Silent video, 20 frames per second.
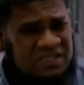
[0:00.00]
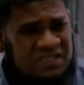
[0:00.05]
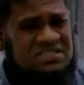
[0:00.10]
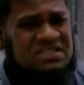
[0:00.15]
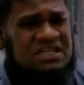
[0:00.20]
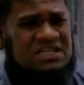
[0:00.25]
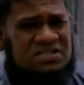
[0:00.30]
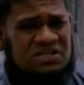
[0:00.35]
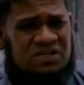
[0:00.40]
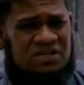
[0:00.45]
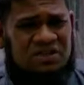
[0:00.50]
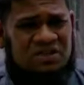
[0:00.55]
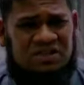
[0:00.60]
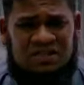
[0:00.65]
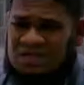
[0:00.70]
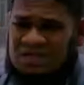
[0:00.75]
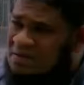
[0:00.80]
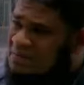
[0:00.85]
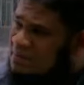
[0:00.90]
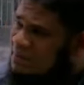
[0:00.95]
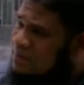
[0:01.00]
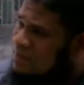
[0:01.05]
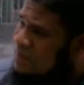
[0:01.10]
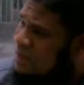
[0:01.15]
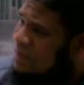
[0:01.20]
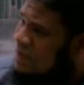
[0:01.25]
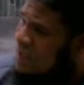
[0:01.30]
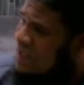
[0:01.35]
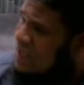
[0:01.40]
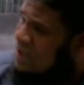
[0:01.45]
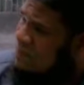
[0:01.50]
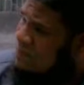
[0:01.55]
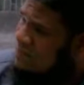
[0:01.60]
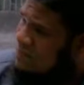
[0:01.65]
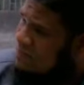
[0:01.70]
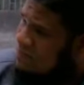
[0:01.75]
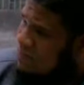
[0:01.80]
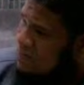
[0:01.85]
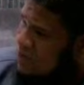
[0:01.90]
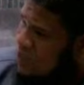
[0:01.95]
on its natural
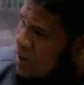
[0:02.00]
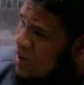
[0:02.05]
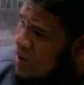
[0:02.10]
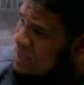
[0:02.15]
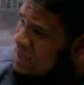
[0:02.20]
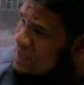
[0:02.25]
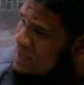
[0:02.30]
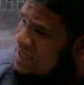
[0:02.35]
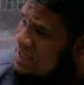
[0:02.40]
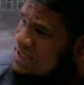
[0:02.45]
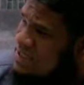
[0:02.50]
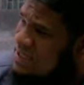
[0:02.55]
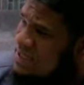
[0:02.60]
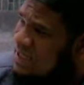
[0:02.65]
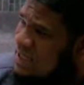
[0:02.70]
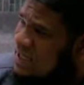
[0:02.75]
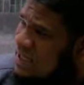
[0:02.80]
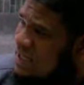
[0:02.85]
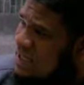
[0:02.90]
qualities.